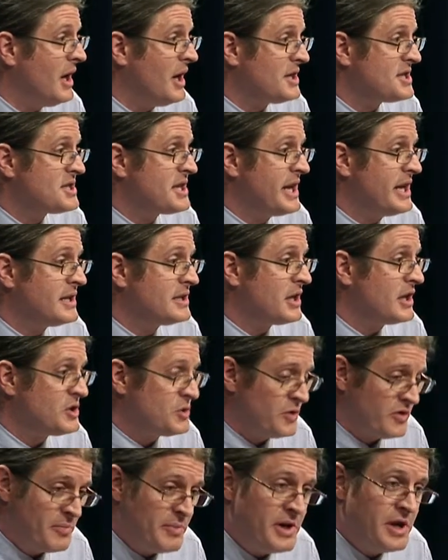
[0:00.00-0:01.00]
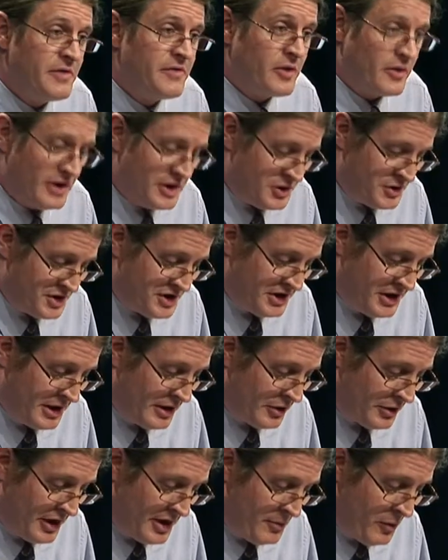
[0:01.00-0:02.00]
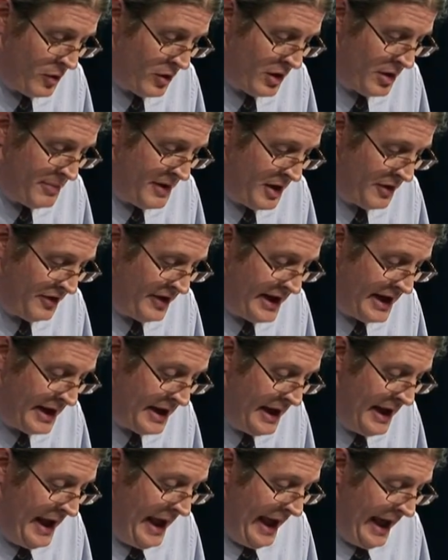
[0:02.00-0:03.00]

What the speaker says: stay in touch with me if you're interested in learning more about that.